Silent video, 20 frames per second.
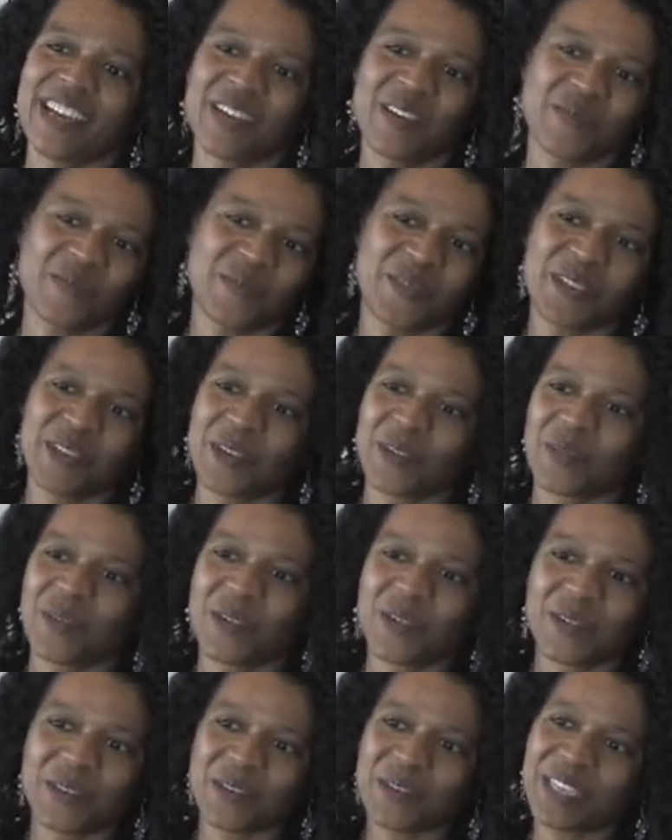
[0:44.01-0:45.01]
um, you know,
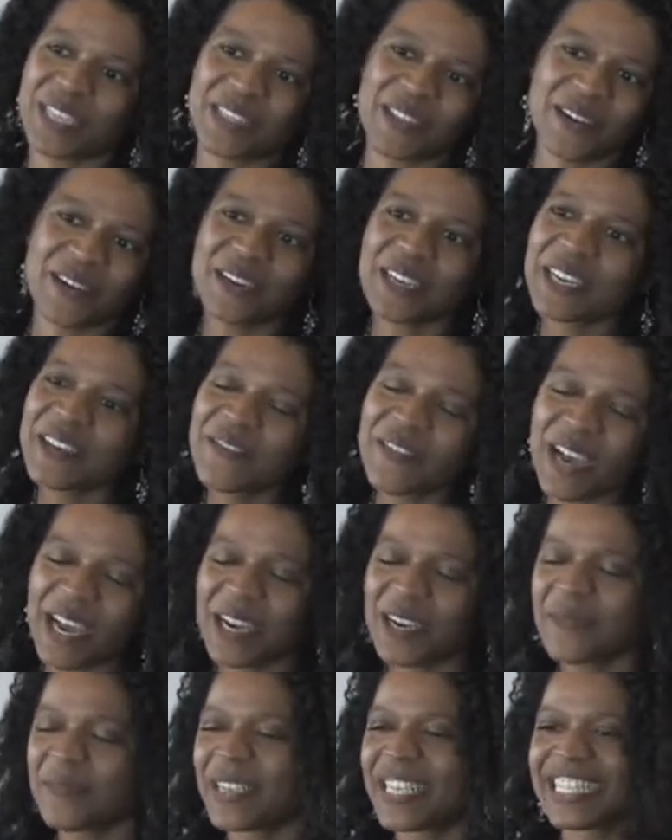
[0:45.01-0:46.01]
work in learning
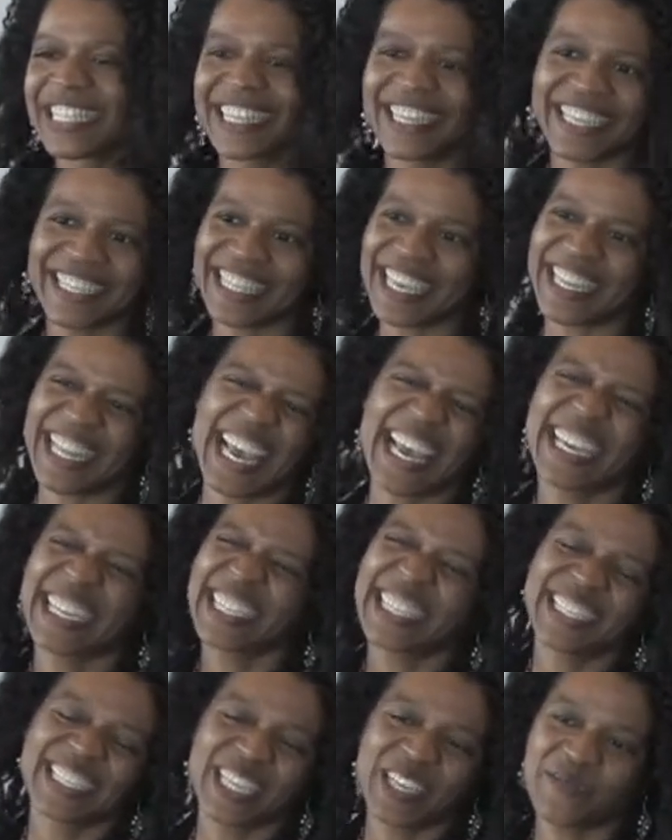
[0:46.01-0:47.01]
environments and things like that,
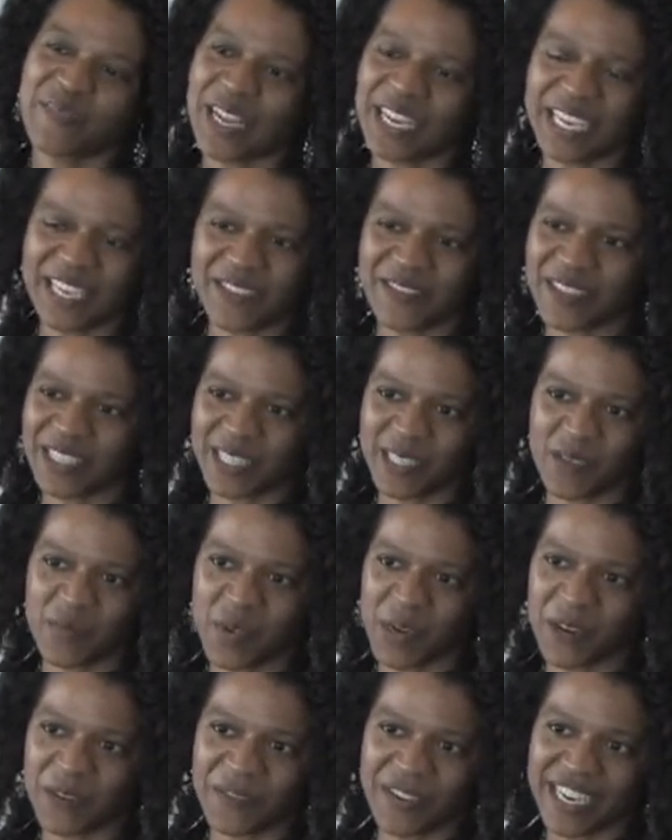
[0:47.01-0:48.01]
it just seemed like it was the
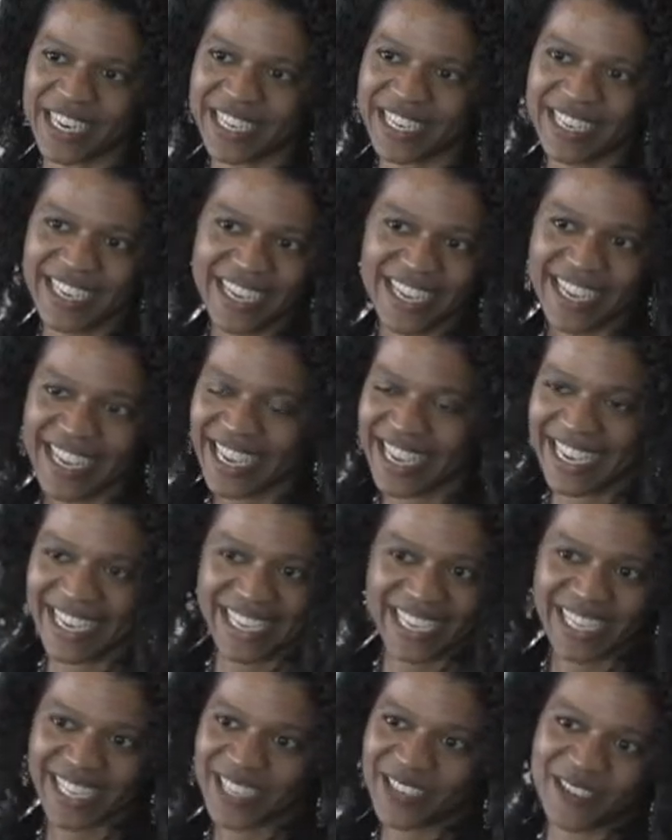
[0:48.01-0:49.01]
perfect
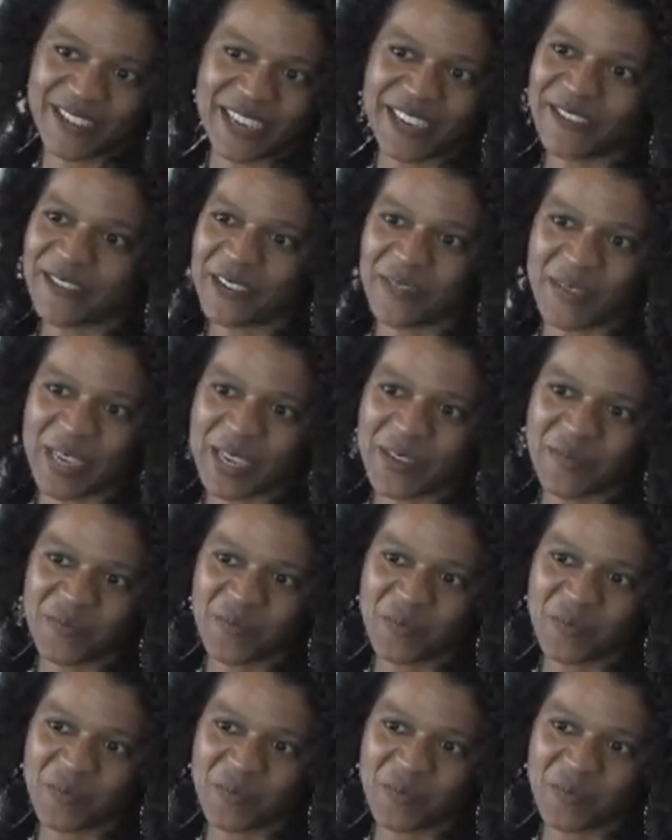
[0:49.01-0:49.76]
career for me.